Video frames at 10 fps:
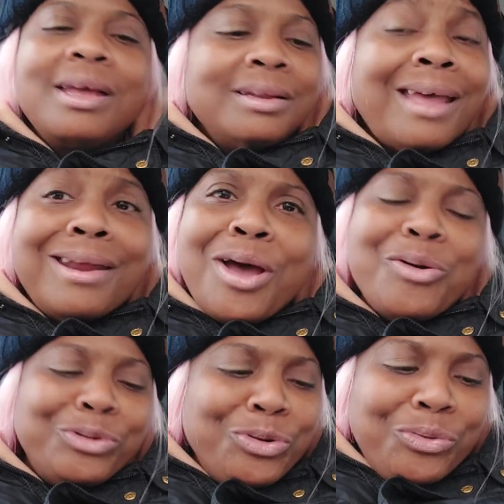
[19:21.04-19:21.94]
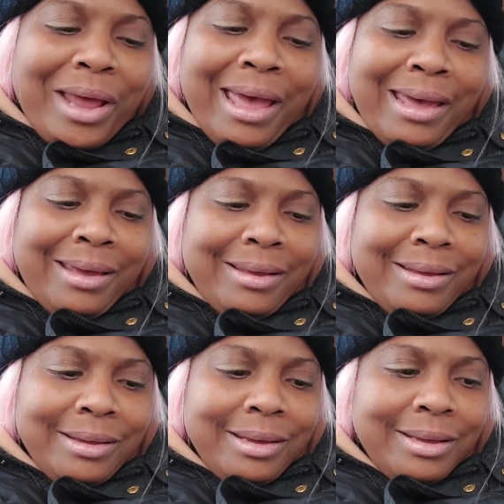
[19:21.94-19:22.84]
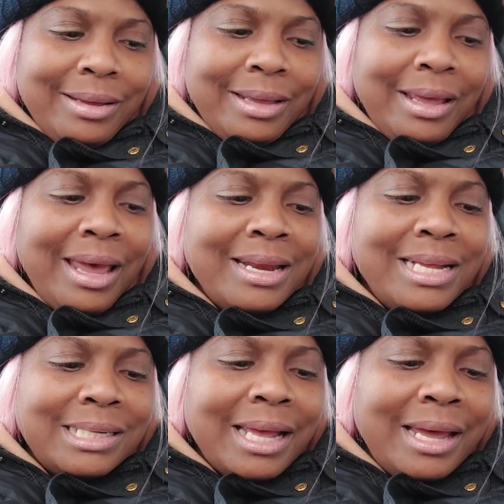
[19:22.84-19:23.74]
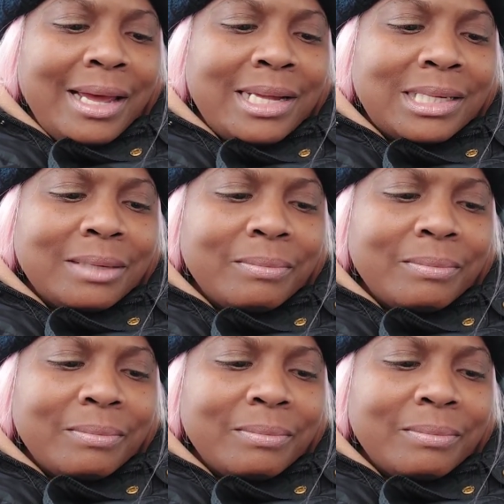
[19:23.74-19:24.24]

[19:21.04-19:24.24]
they don't do that. And it says,